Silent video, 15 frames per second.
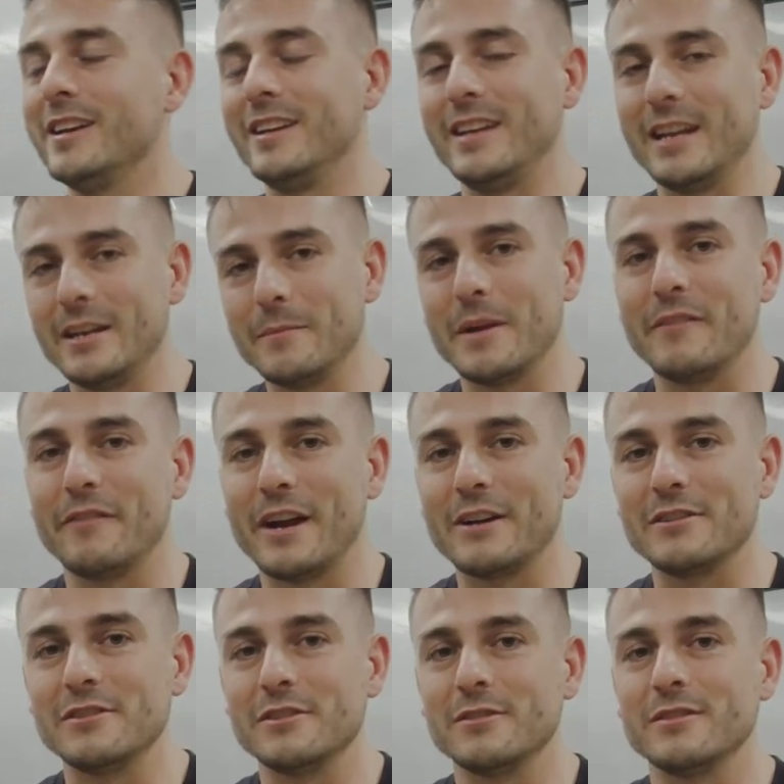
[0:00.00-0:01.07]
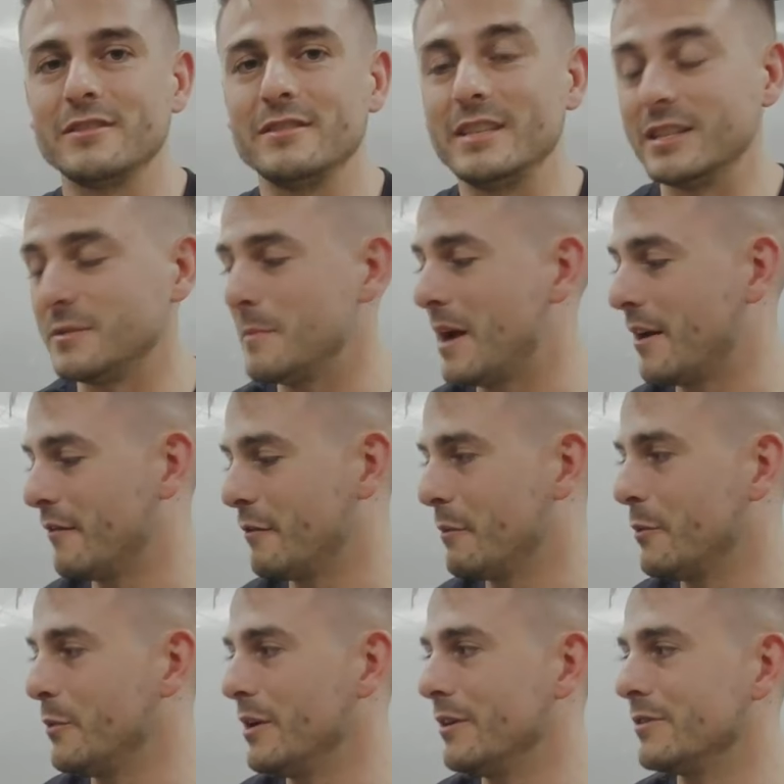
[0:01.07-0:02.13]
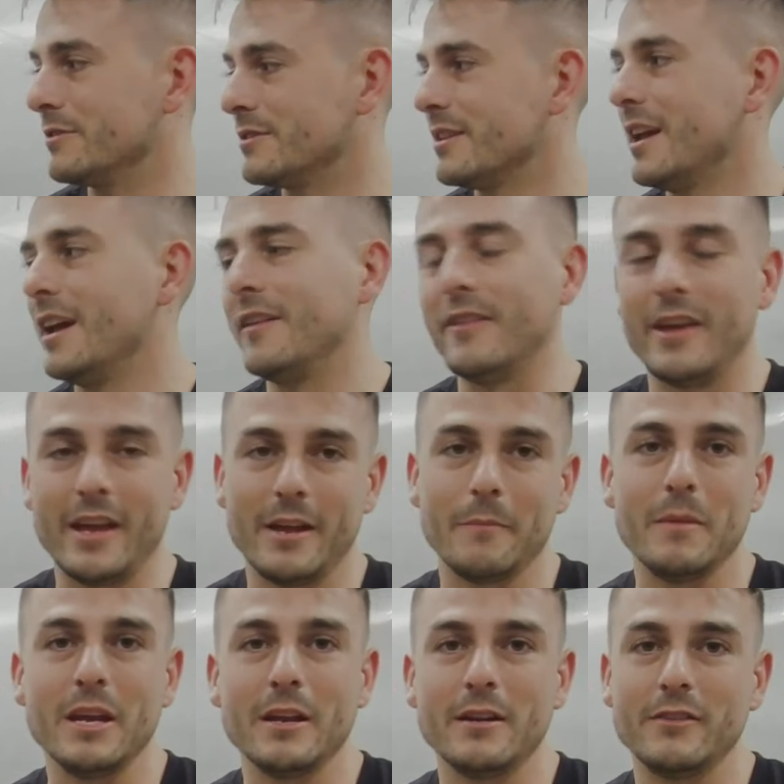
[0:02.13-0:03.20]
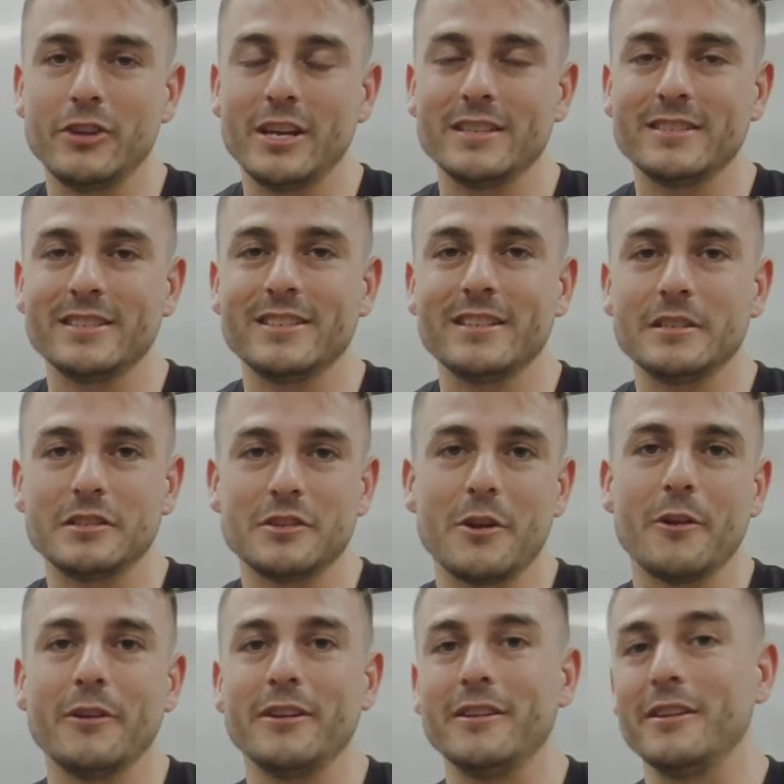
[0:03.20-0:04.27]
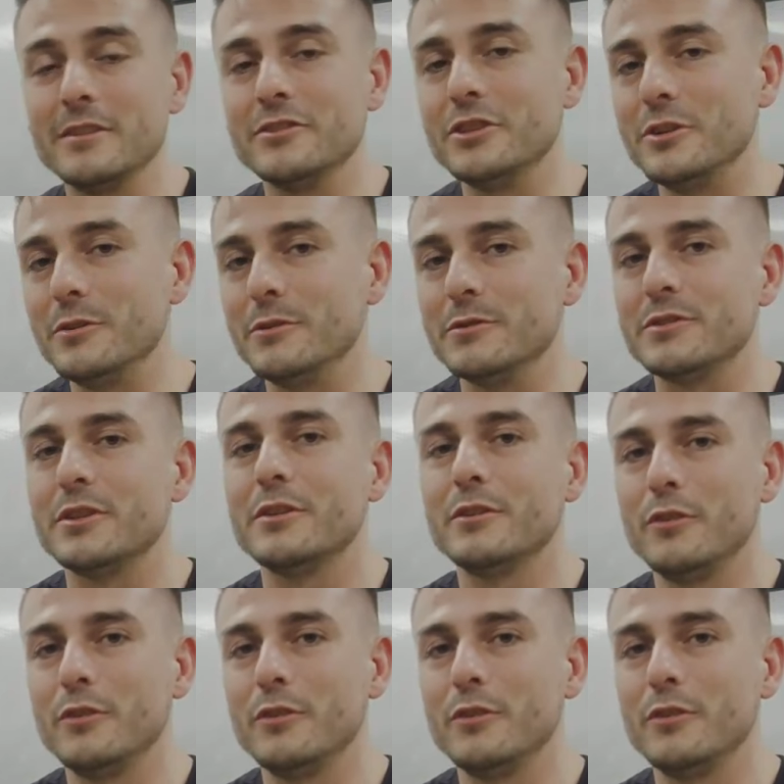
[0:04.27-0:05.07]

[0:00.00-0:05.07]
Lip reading: getting my Firestones dismounted from the wheels and then me and Jason installing his used